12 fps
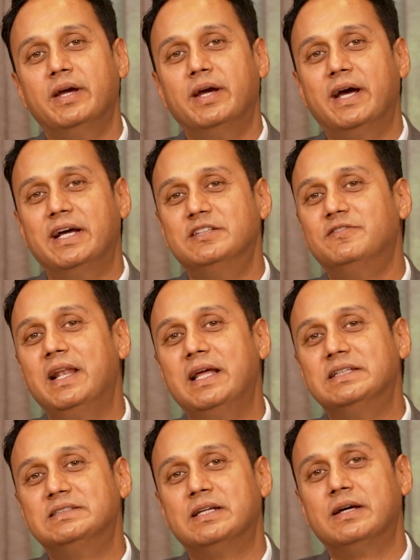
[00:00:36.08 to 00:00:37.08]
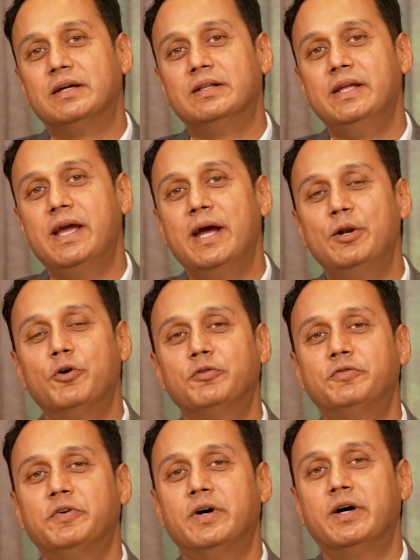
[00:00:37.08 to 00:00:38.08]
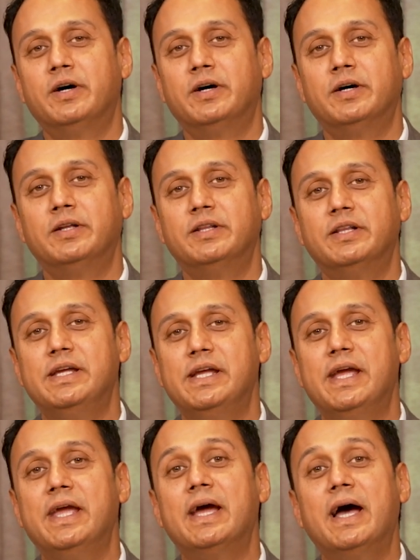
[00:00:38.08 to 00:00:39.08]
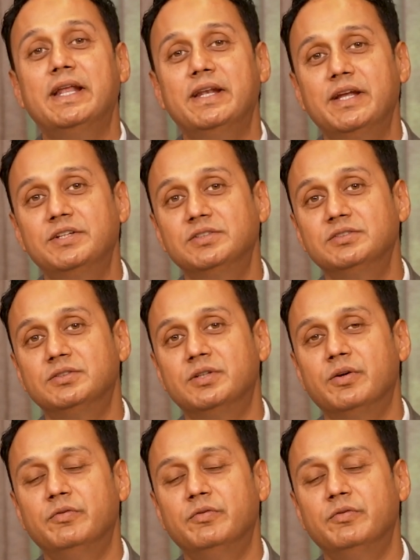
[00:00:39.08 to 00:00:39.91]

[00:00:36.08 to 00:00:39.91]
as well as the head of the AI nations,